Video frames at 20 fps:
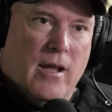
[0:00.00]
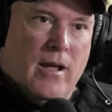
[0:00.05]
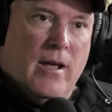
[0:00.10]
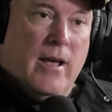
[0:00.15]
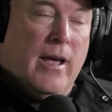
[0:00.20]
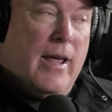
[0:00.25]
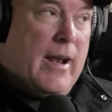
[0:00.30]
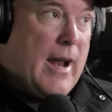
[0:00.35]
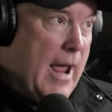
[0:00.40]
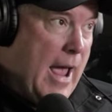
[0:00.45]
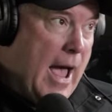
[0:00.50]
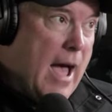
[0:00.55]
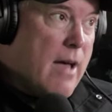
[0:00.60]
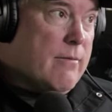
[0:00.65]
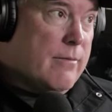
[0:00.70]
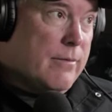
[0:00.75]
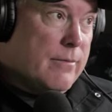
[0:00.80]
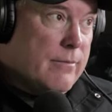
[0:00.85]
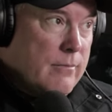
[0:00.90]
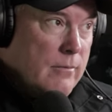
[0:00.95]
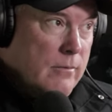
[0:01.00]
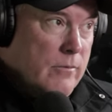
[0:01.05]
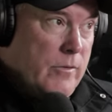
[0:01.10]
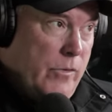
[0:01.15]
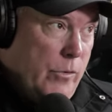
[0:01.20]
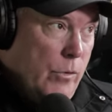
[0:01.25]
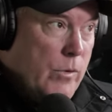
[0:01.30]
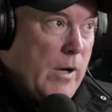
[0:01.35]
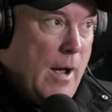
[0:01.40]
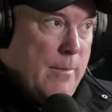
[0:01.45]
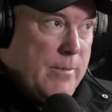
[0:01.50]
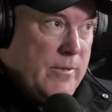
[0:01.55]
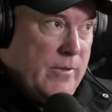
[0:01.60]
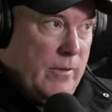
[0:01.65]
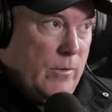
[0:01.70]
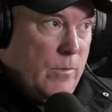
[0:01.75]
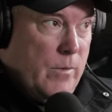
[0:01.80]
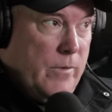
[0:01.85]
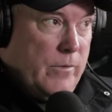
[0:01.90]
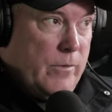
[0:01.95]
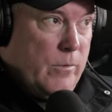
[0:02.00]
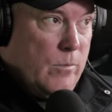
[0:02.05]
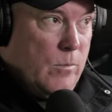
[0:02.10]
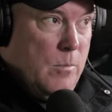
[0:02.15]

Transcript: And I have 2 copies of the Inquisitor